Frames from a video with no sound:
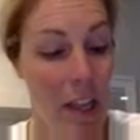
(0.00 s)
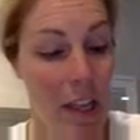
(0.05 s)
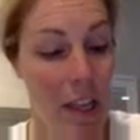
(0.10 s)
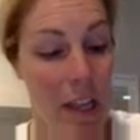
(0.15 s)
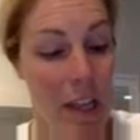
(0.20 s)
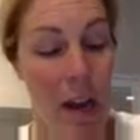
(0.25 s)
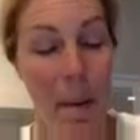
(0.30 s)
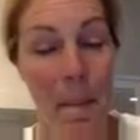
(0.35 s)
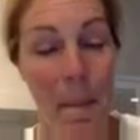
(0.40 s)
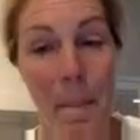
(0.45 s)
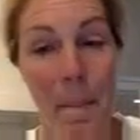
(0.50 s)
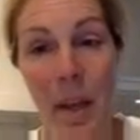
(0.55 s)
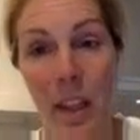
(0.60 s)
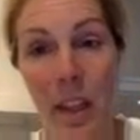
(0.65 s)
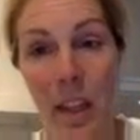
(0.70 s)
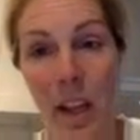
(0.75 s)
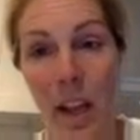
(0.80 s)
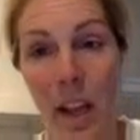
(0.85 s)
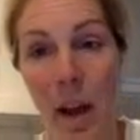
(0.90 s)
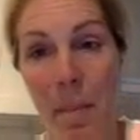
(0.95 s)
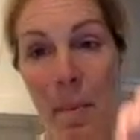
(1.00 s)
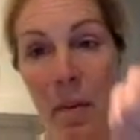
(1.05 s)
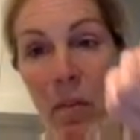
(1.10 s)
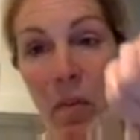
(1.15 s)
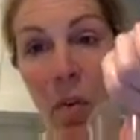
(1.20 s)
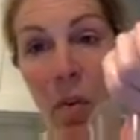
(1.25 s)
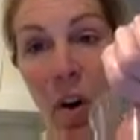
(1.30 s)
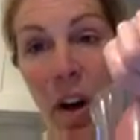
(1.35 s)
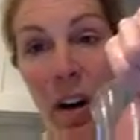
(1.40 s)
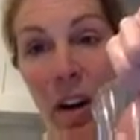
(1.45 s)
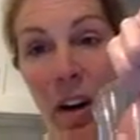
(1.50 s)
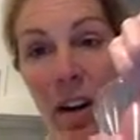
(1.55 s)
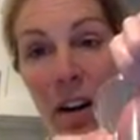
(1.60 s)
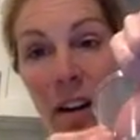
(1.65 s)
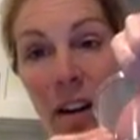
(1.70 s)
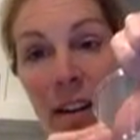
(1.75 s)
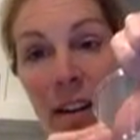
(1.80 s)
thumb in the cup of water and